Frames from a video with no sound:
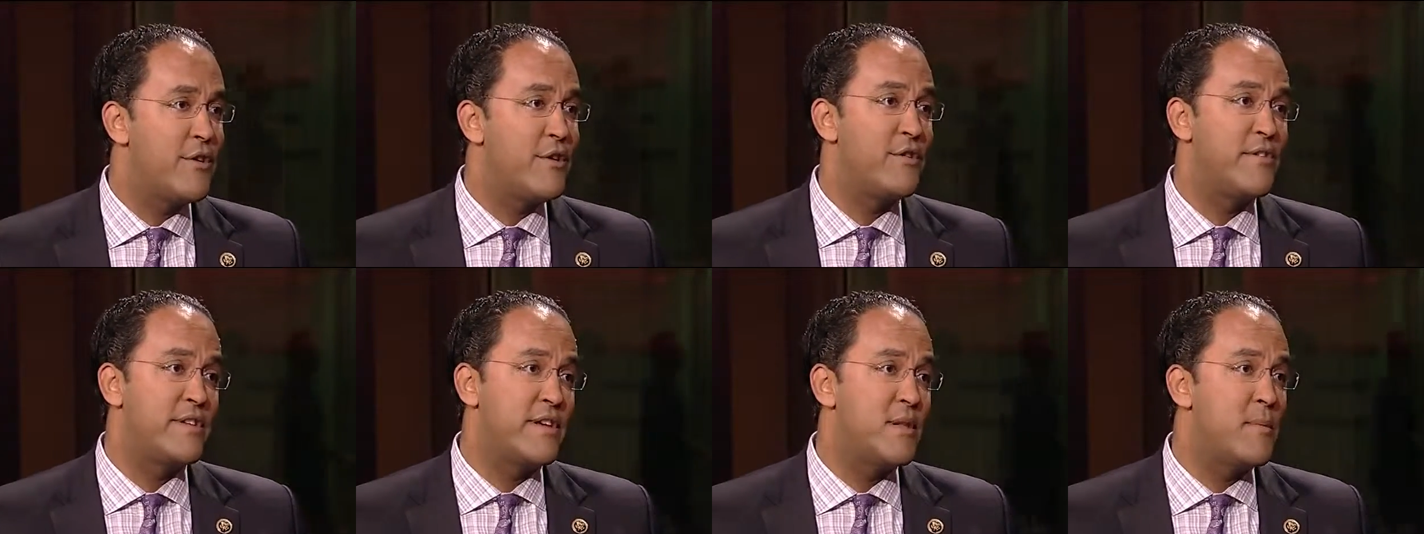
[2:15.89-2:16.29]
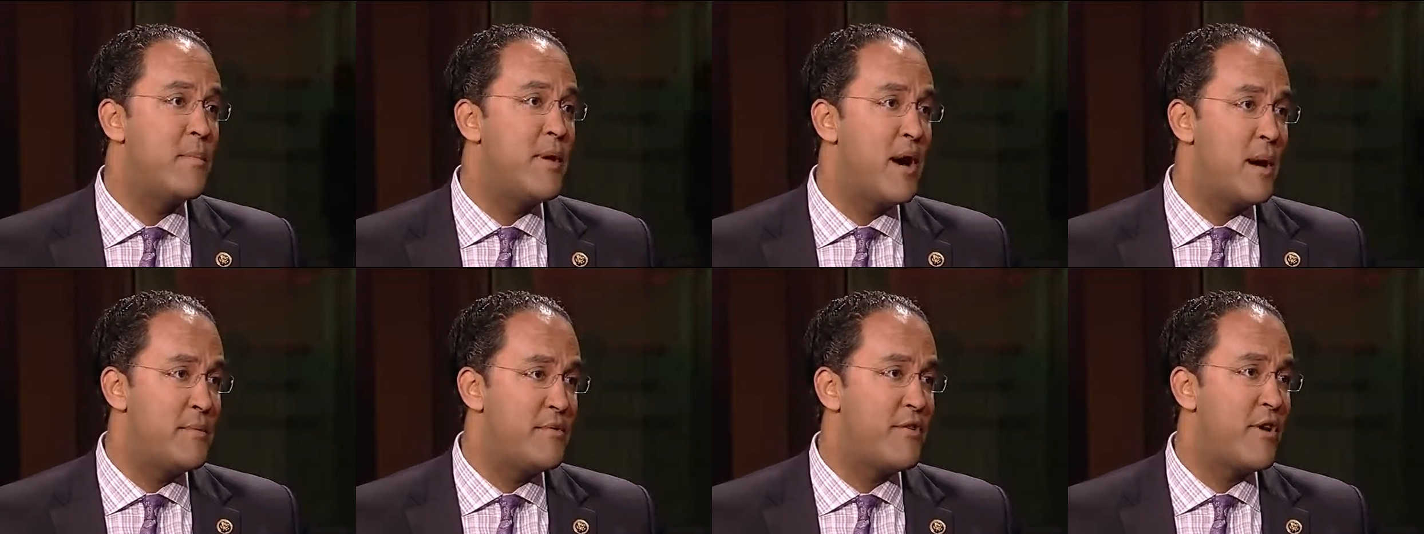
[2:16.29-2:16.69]
there is get a
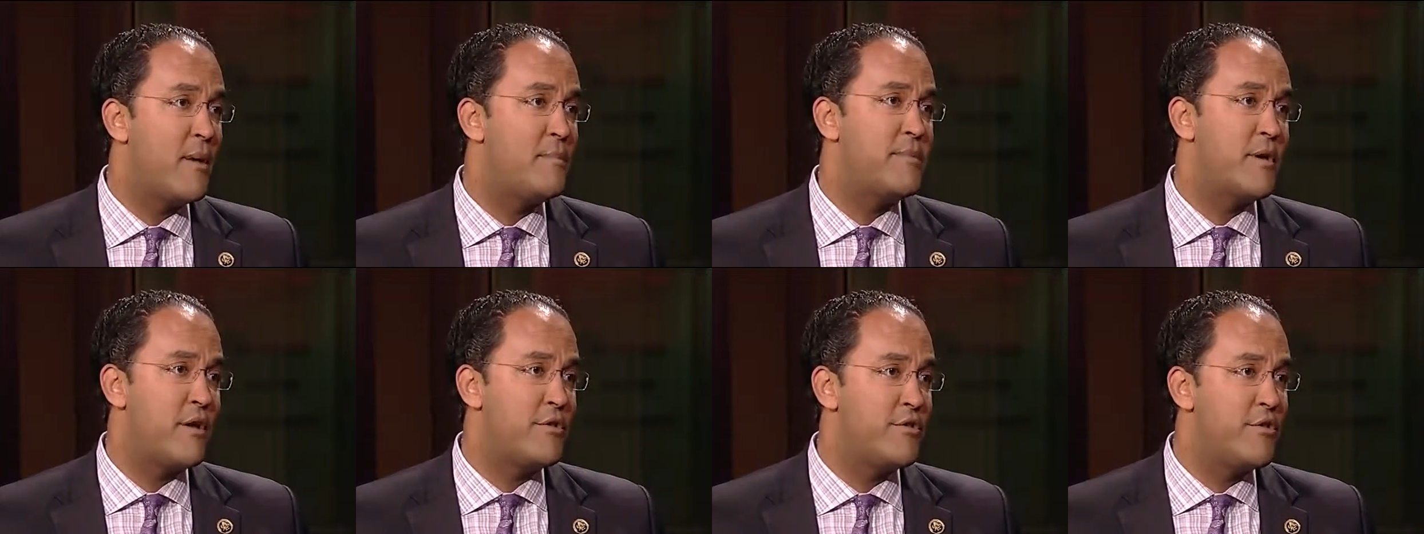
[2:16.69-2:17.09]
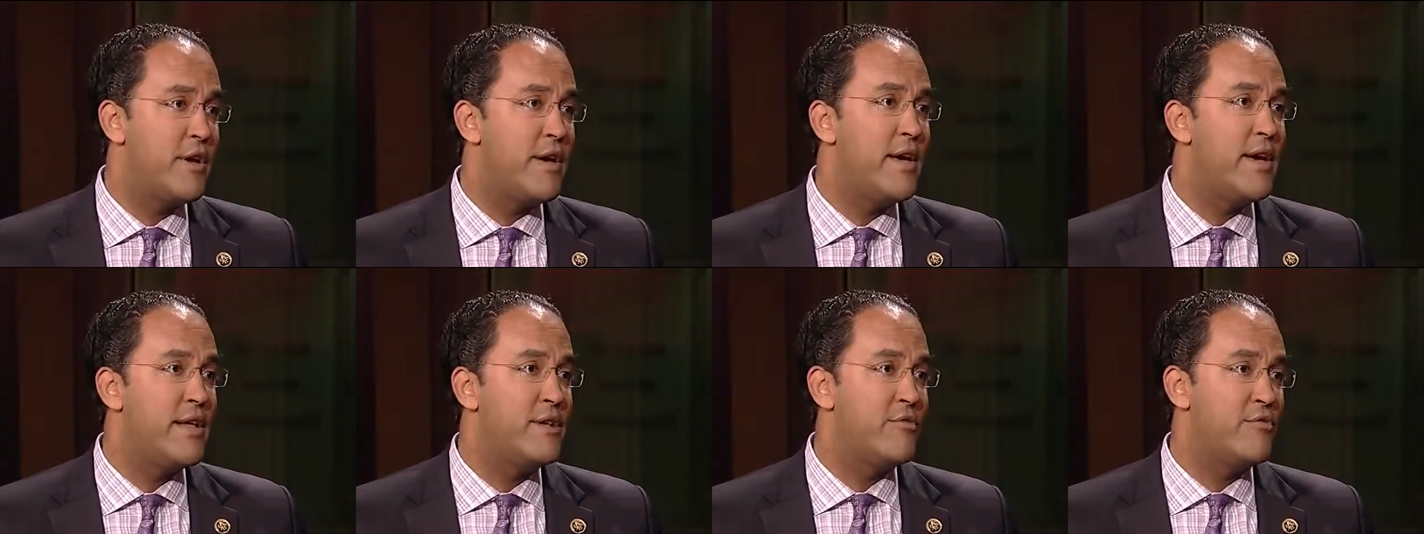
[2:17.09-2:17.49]
bomb dropped on your
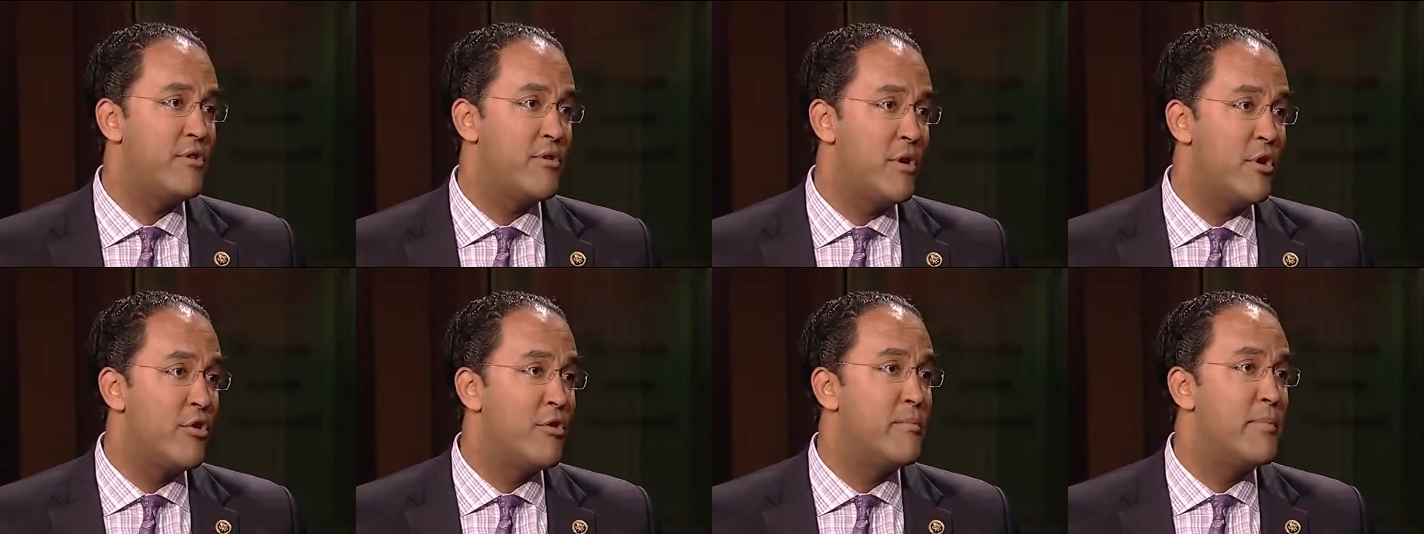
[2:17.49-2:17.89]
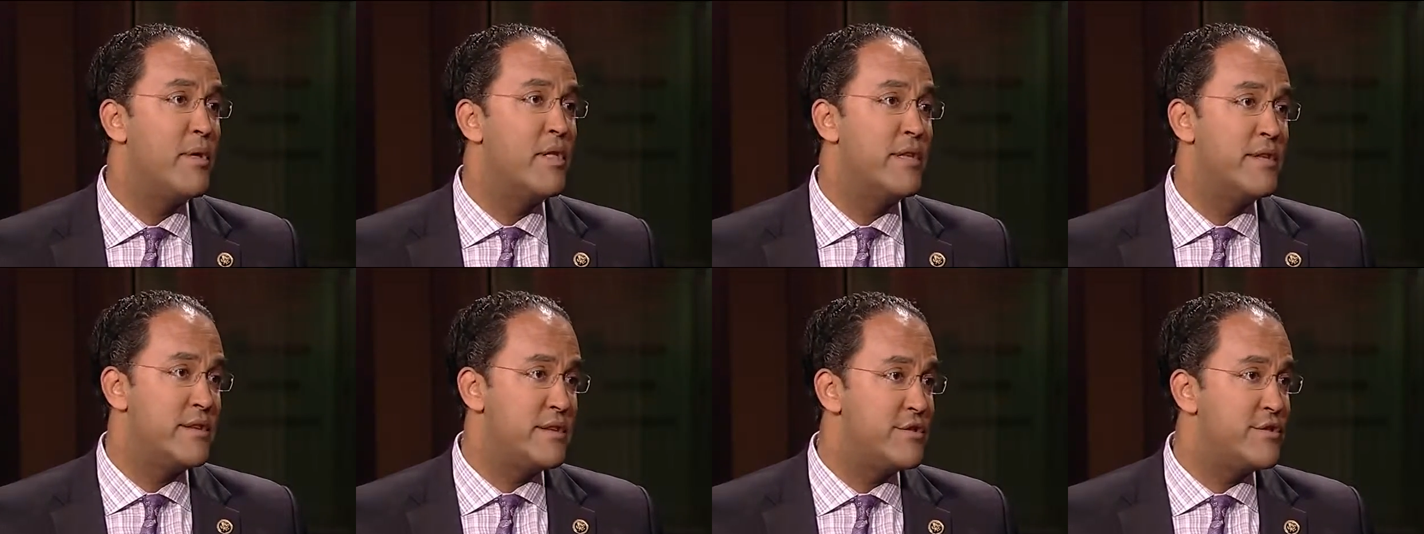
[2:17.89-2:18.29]
head or, or a
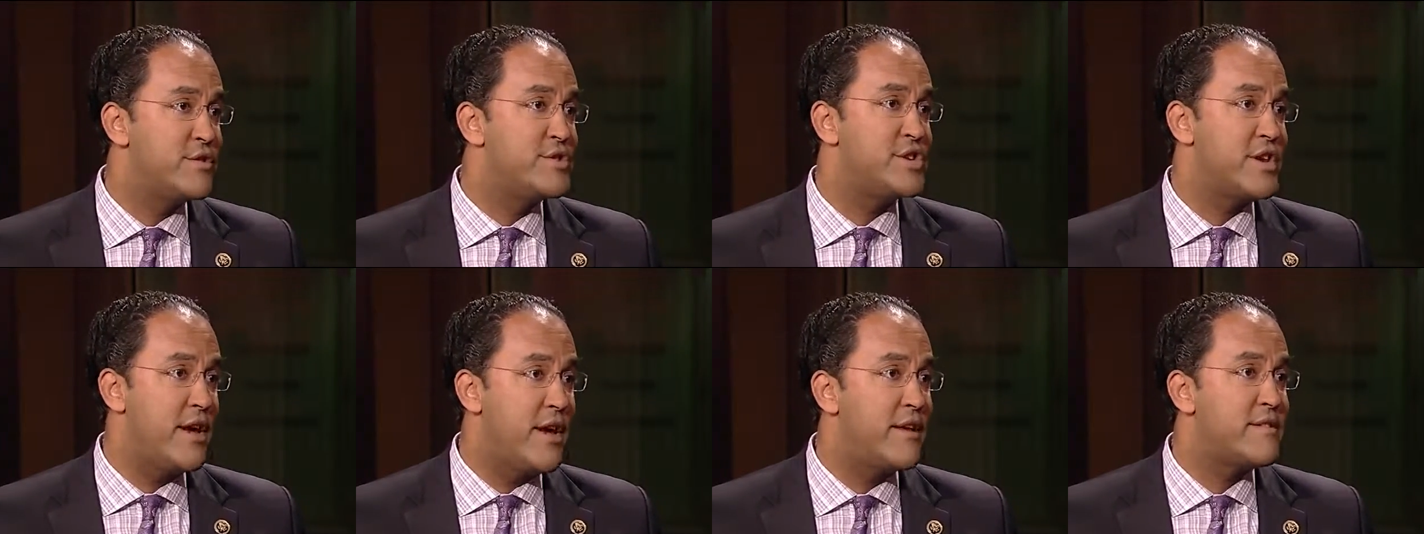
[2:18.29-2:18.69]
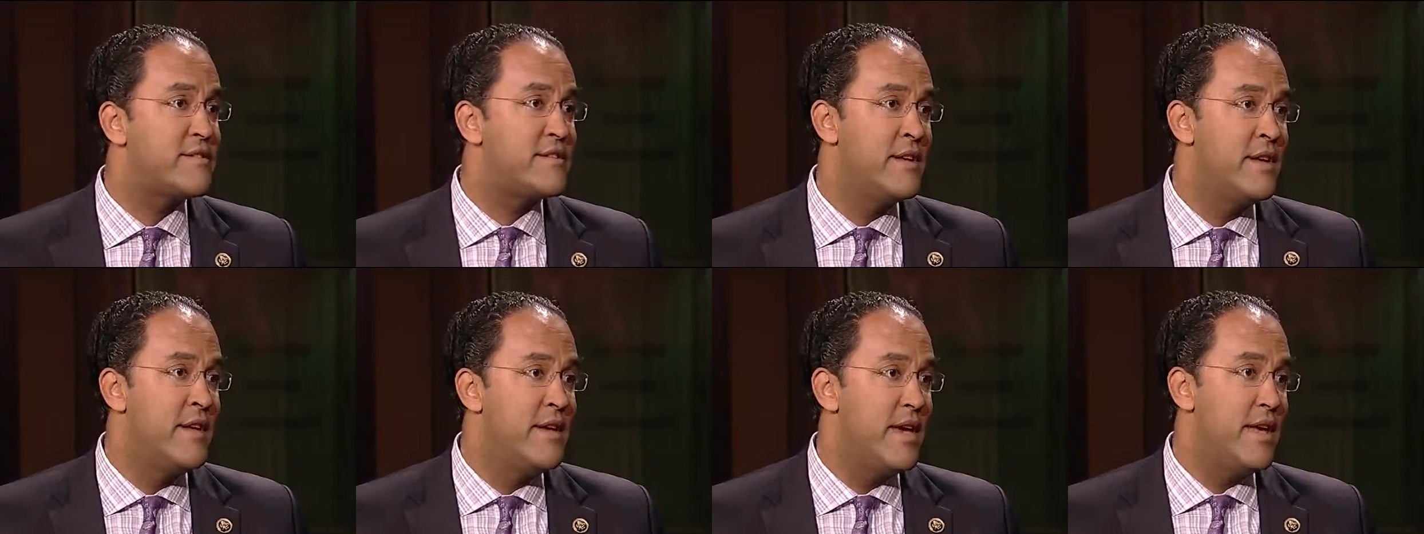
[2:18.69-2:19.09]
bullet in your
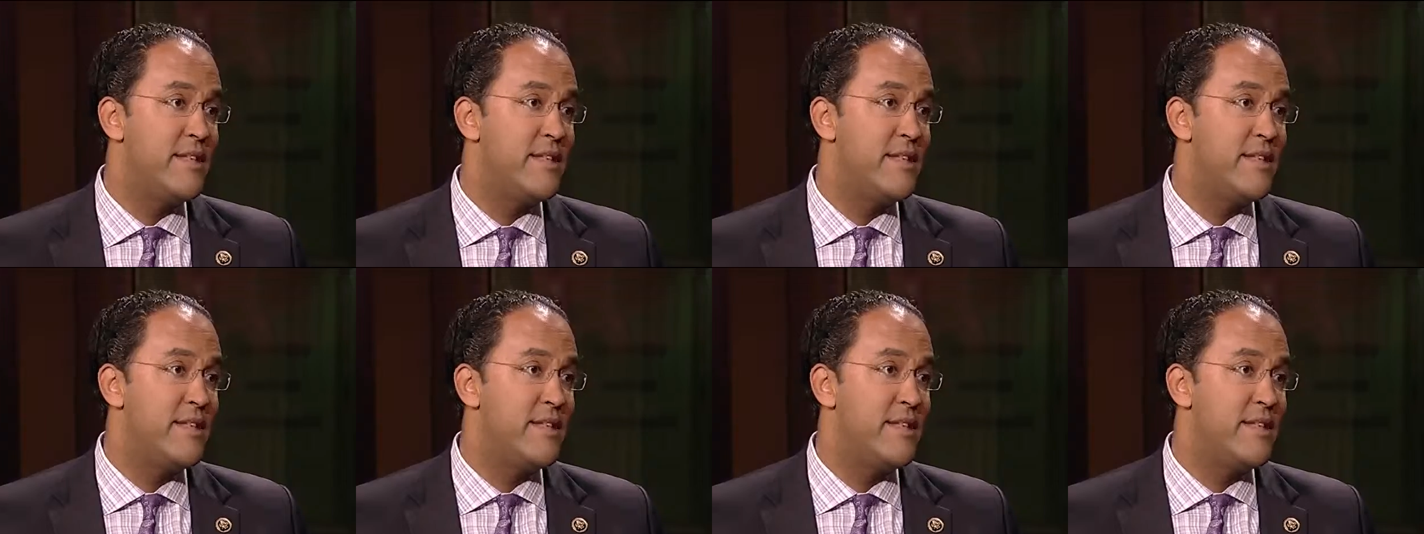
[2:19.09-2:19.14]
chest.